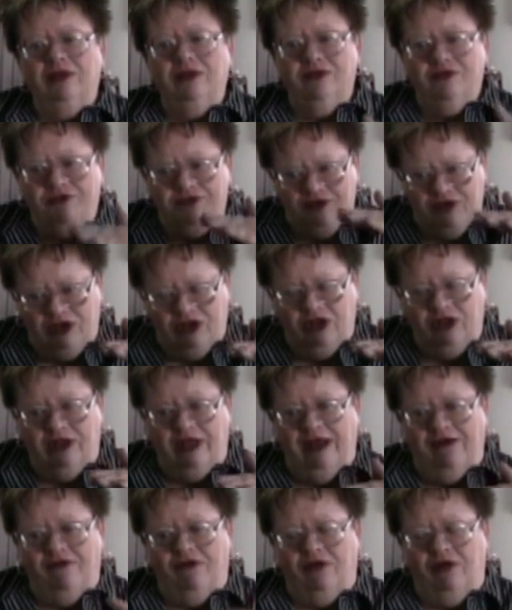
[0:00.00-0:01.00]
skill
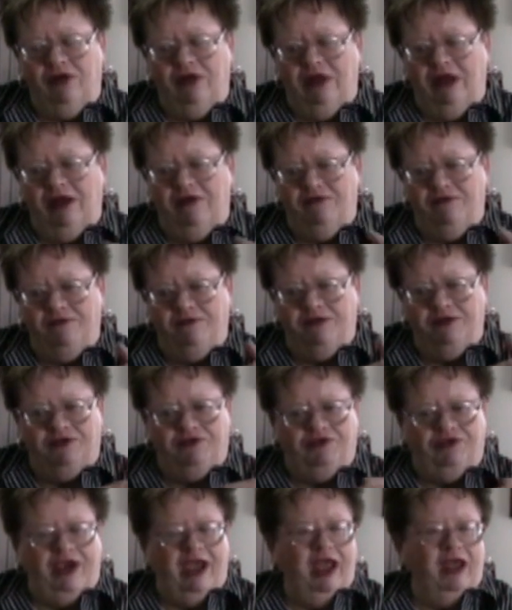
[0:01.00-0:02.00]
level of the
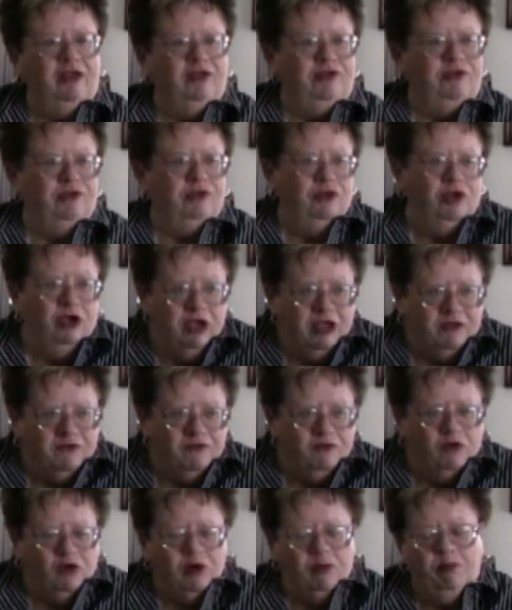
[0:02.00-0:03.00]
child you're looking
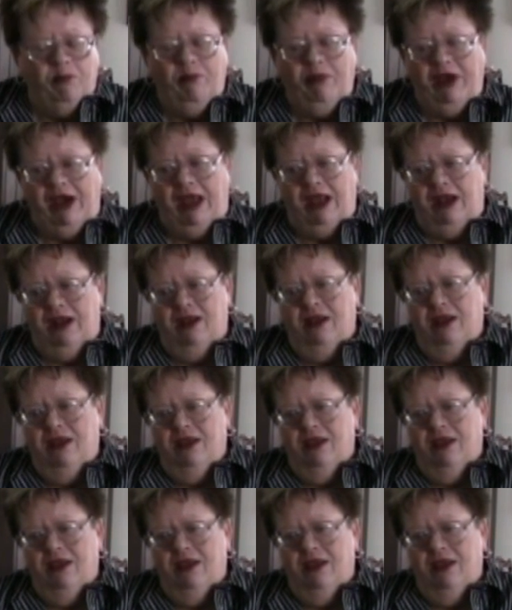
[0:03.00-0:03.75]
for. But